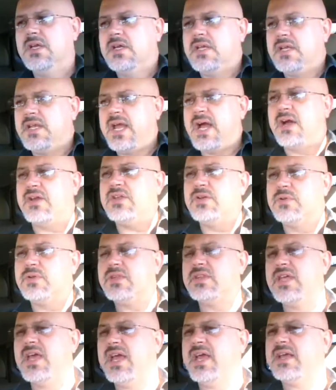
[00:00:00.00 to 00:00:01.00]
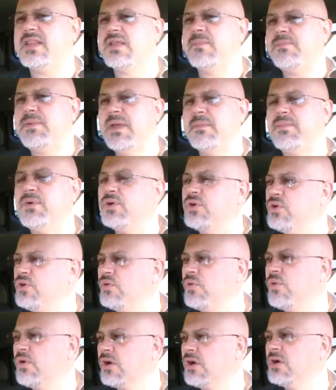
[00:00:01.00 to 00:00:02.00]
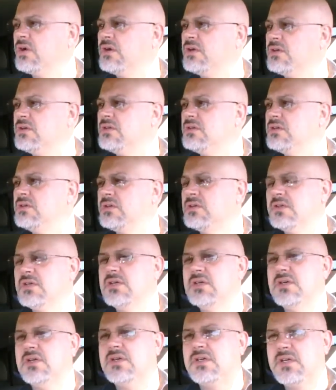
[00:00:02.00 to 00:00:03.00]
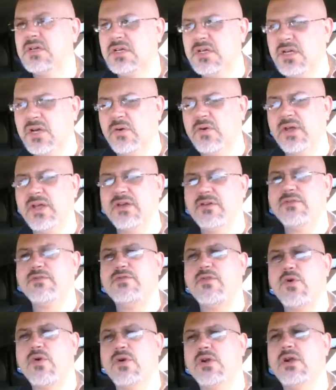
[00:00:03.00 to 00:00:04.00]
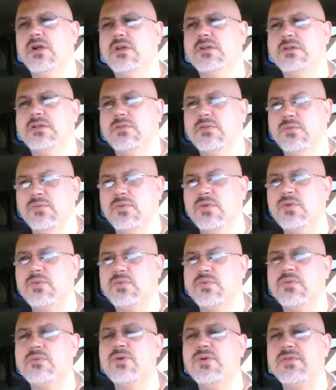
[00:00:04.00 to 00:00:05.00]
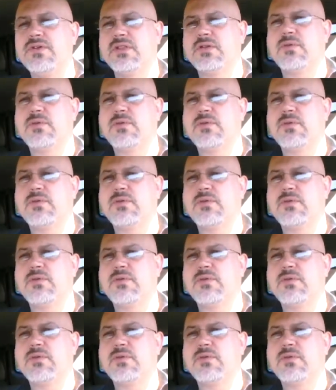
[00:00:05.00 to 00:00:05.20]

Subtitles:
Now, you would think the people who were going for removing their